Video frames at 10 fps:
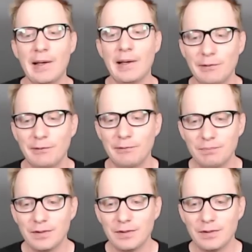and I
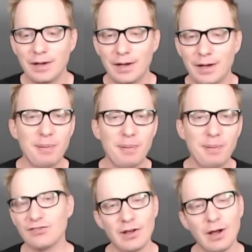bet some people
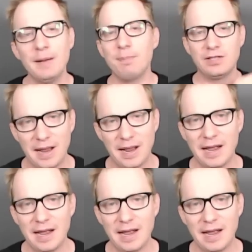didn't pay theirs. Well,